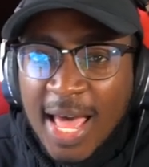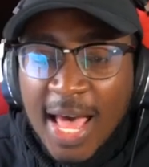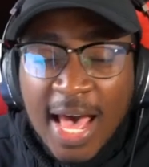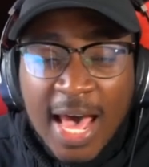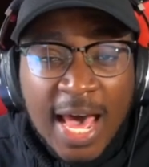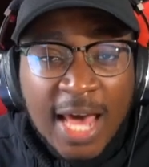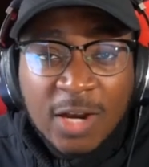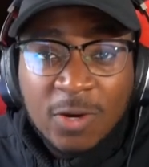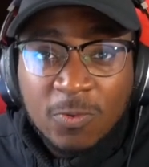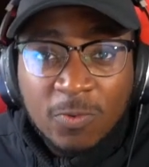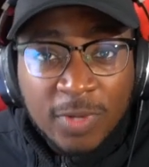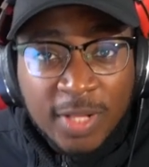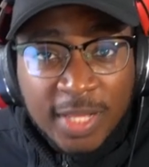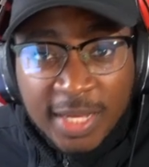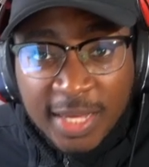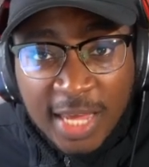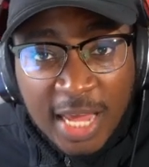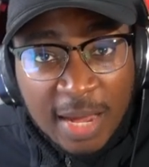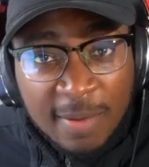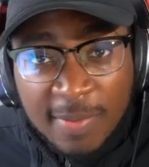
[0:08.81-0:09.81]
I don't really
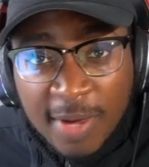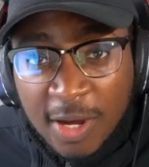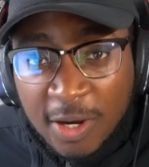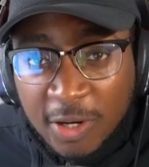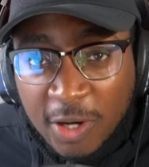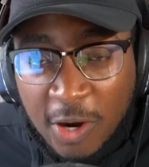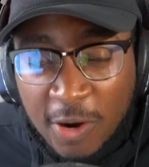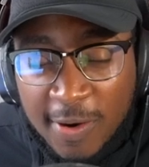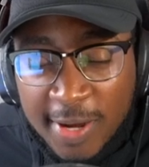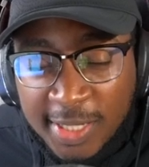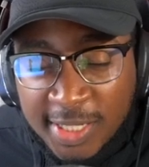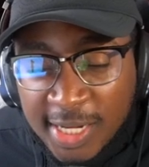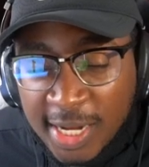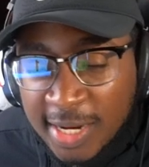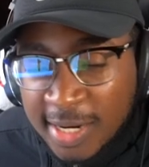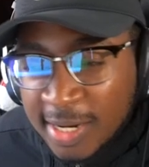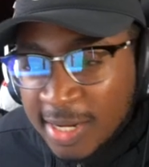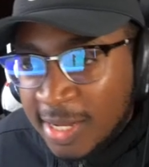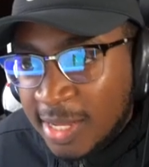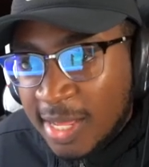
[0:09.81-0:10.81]
care about current
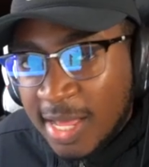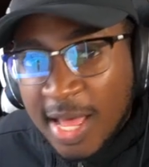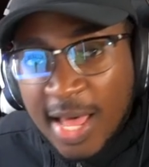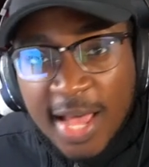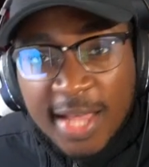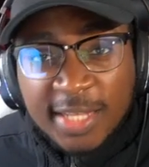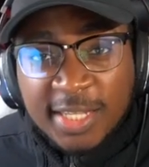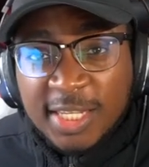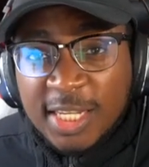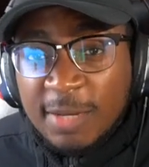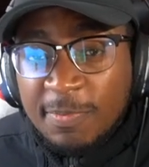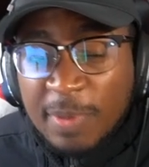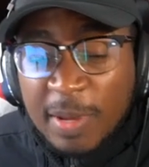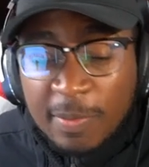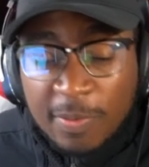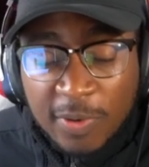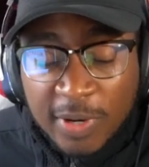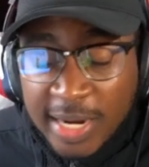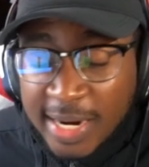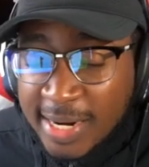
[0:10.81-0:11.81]
gen. I see
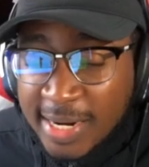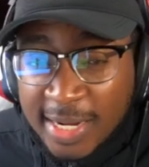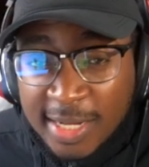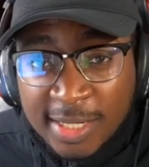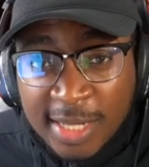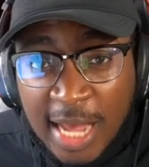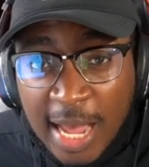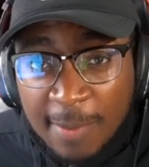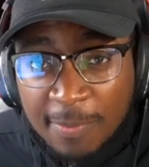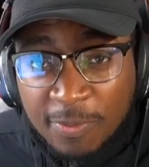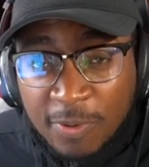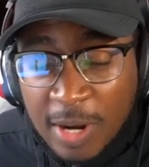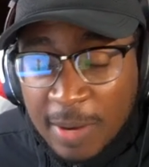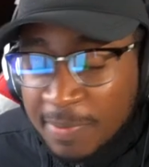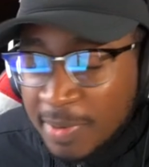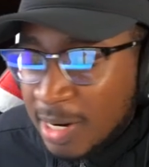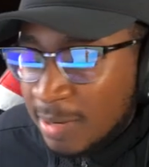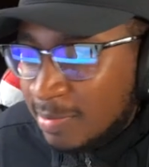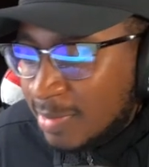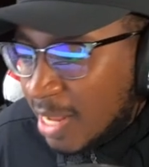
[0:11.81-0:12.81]
people getting the top
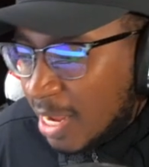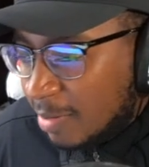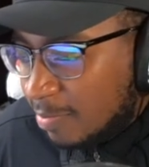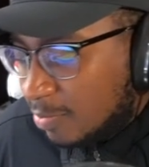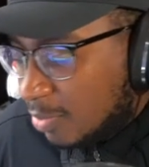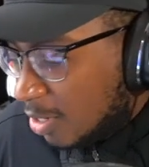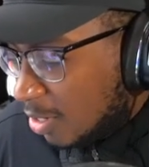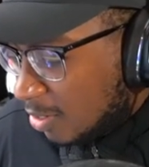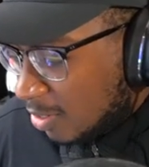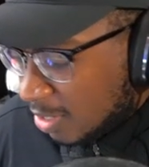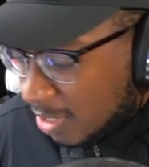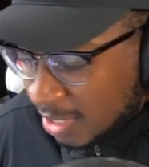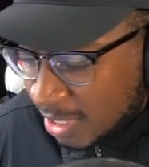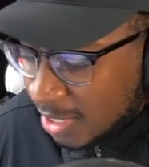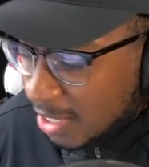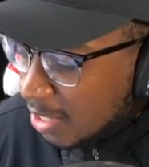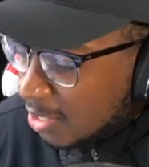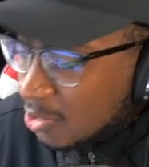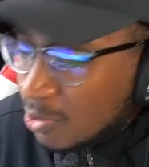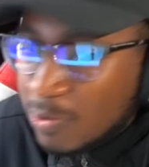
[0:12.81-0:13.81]
rep and I'm like, bro,
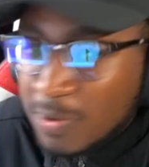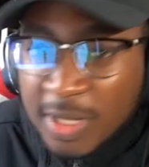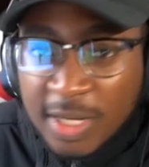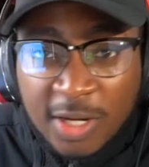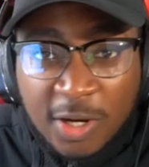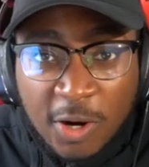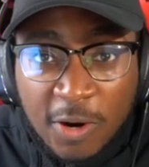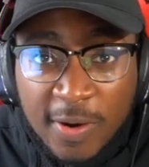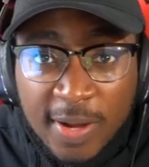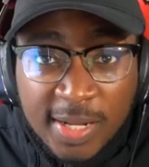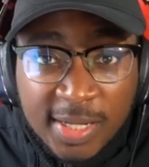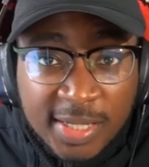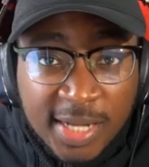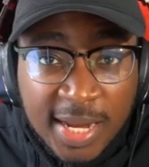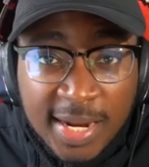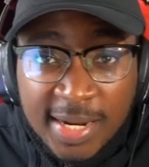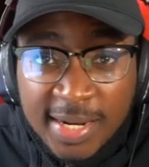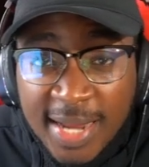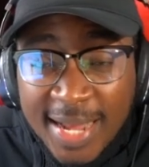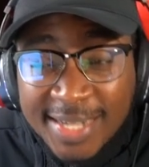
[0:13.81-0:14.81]
it's only current
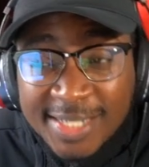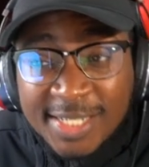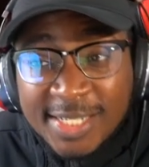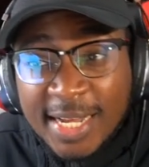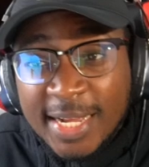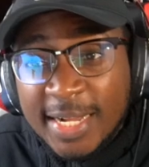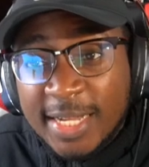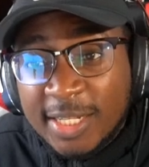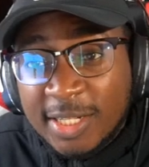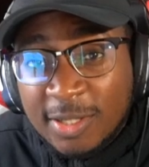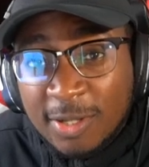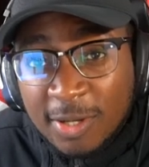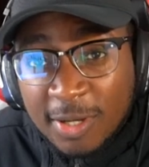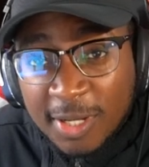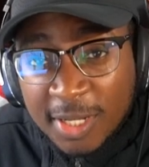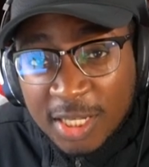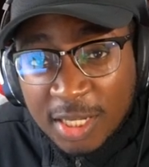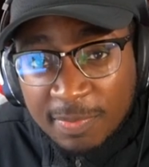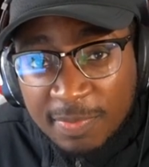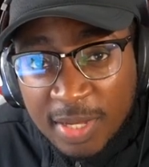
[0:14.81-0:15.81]
gen. Next gen is
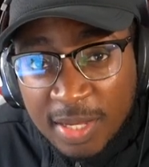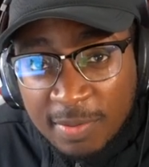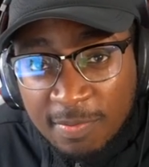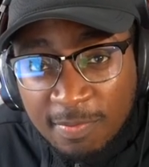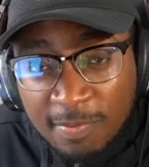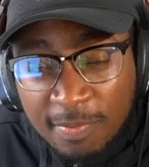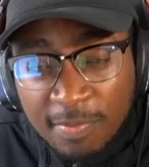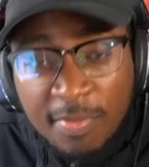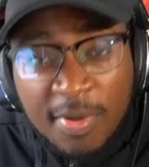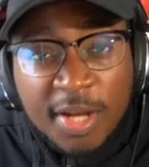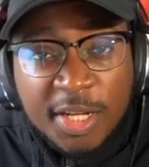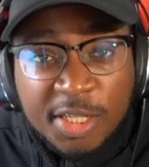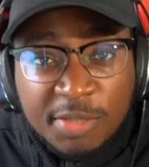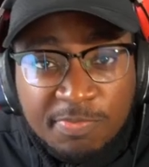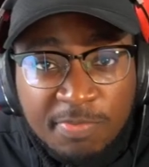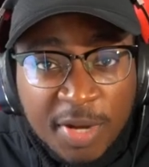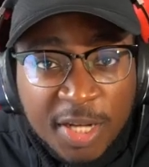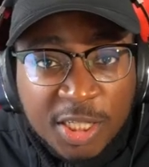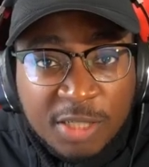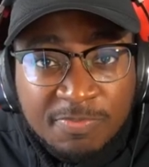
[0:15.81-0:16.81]
looking to be much
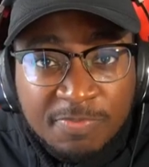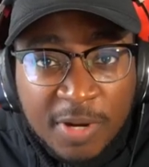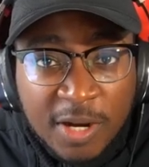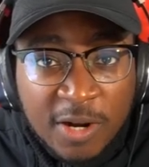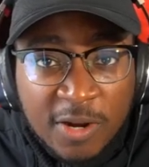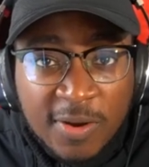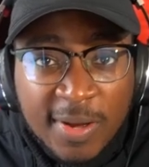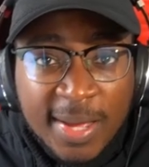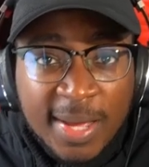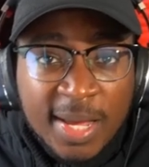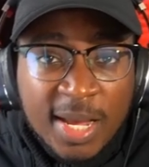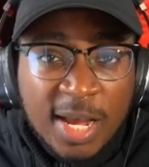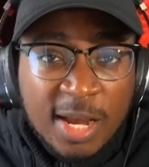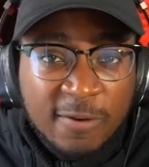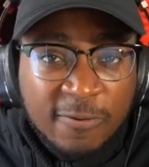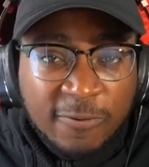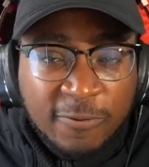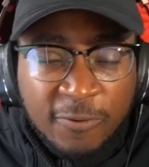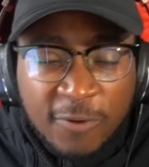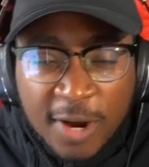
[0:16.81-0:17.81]
better
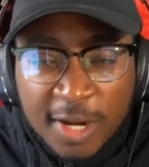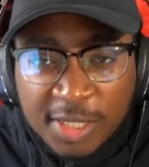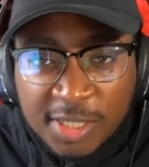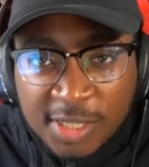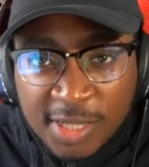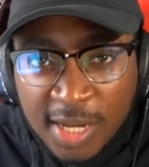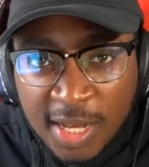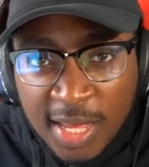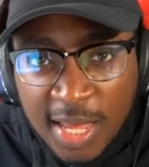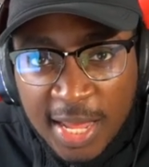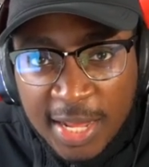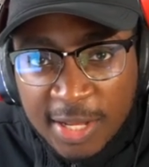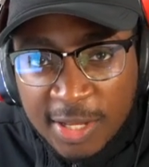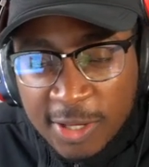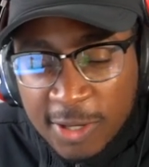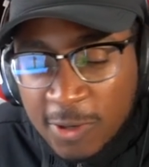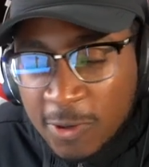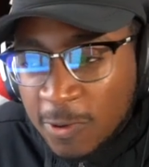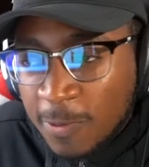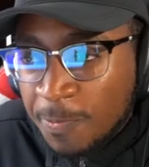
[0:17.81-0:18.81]
and fresh and
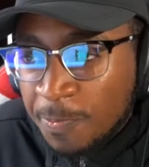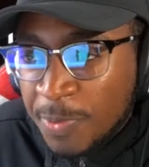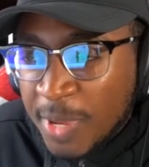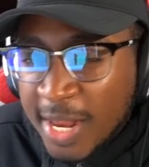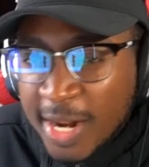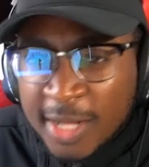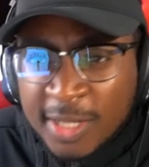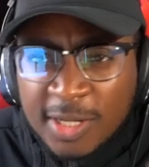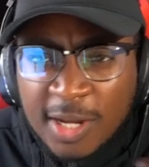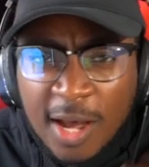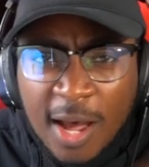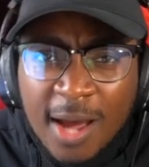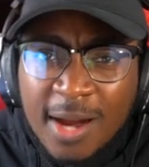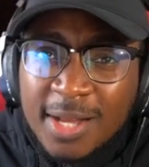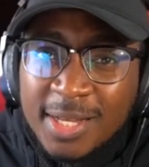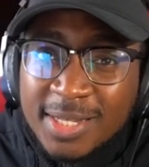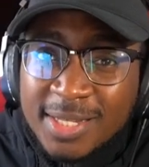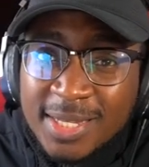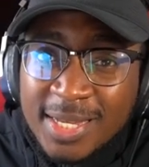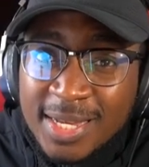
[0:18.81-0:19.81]
new. And it's
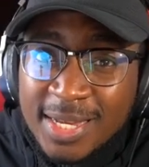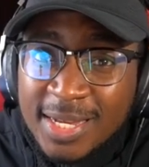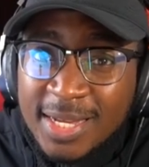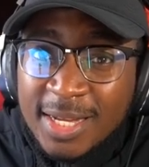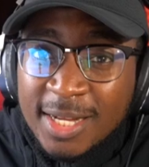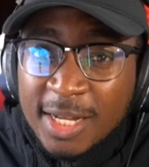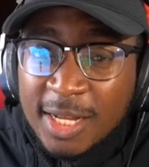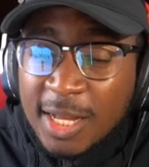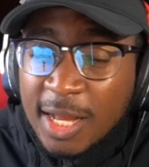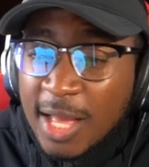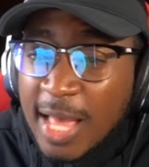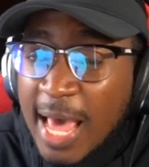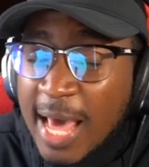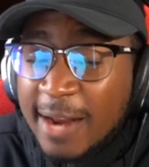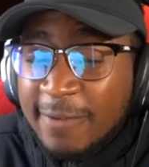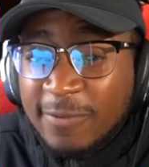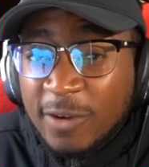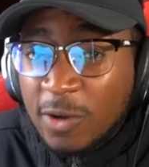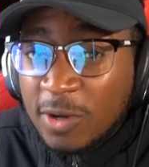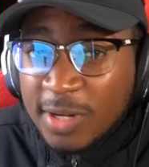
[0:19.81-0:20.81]
honestly,
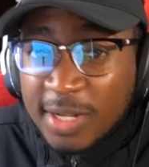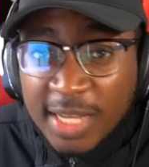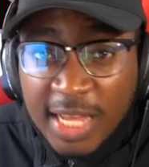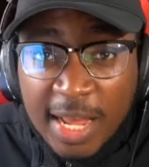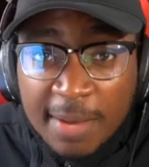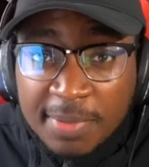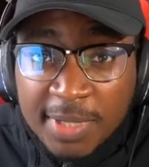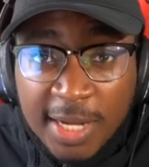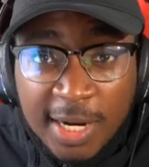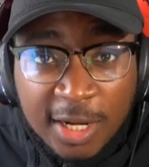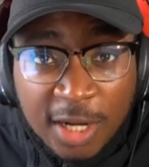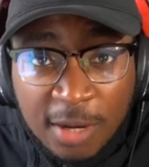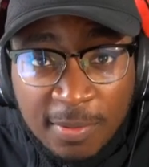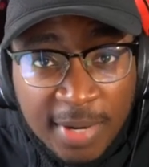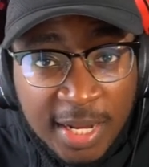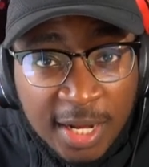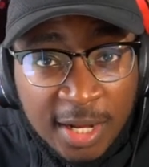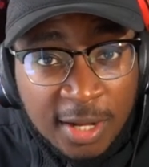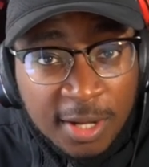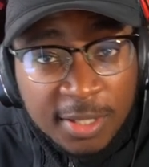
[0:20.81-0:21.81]
out of all the games that are
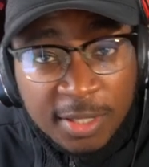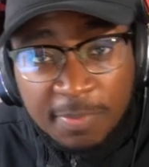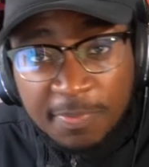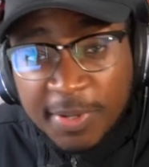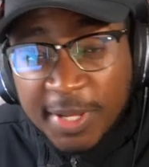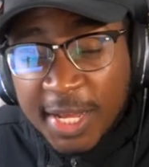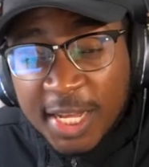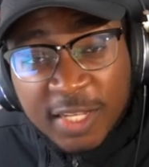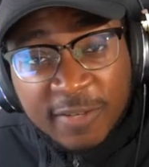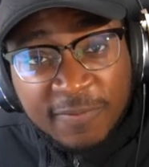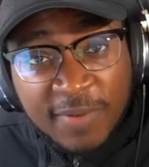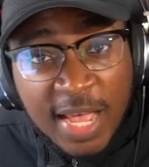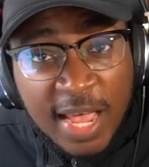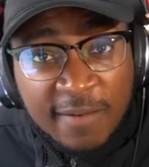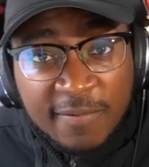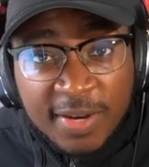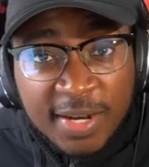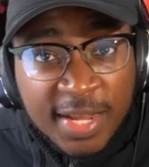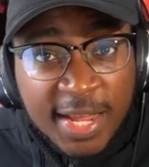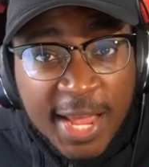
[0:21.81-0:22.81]
coming out on the
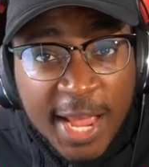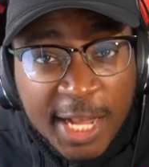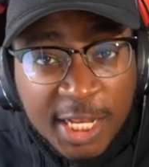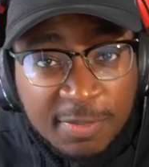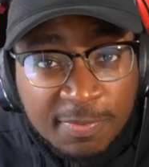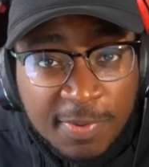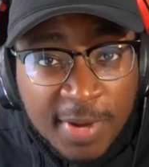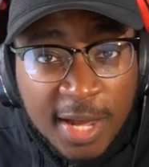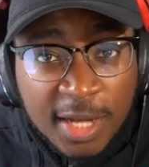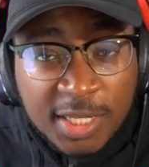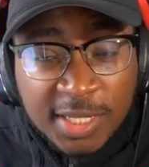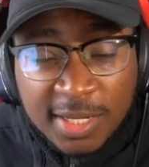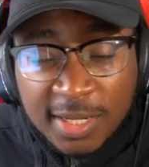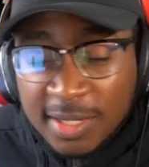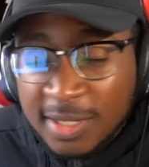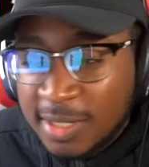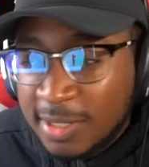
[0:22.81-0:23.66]
PS5 and the Xbox,